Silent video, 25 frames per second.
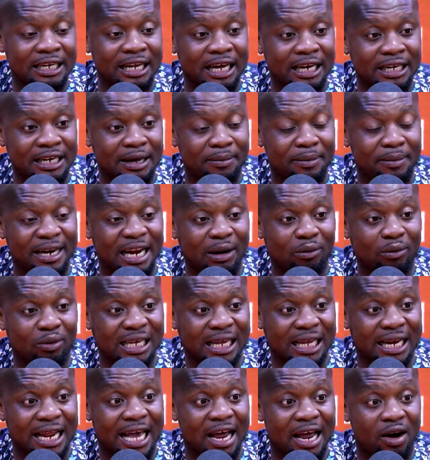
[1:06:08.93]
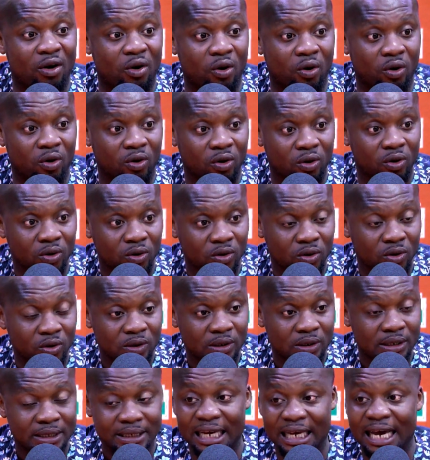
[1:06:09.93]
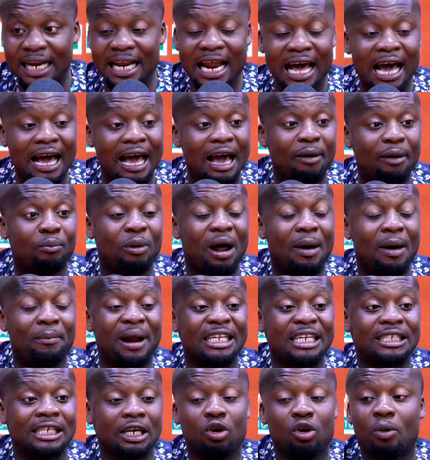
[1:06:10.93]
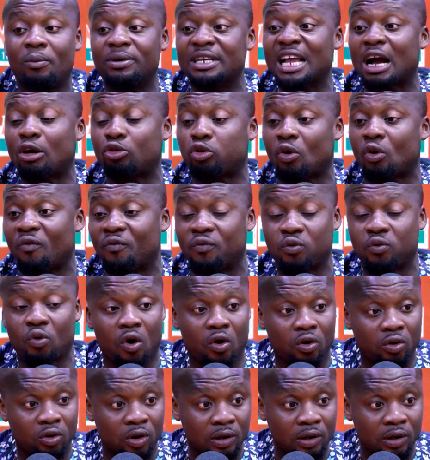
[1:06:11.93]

matter was an error. Sena mnite no manya confo.